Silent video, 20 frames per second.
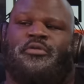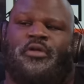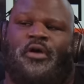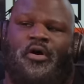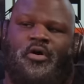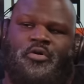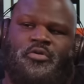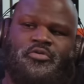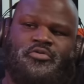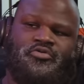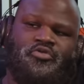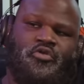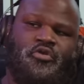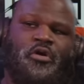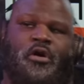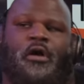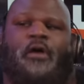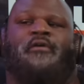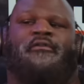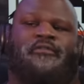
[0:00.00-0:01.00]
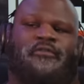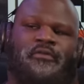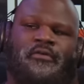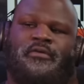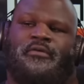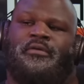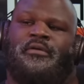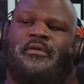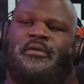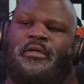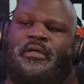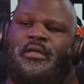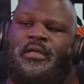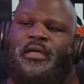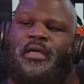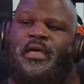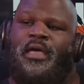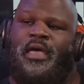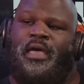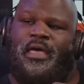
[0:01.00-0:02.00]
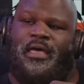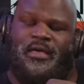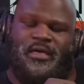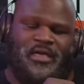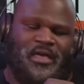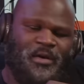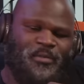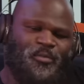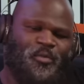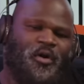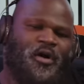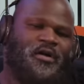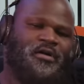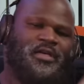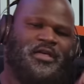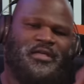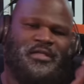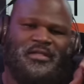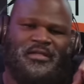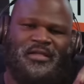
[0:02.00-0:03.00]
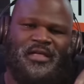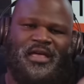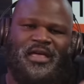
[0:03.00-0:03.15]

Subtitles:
the whole door off. And kept walking.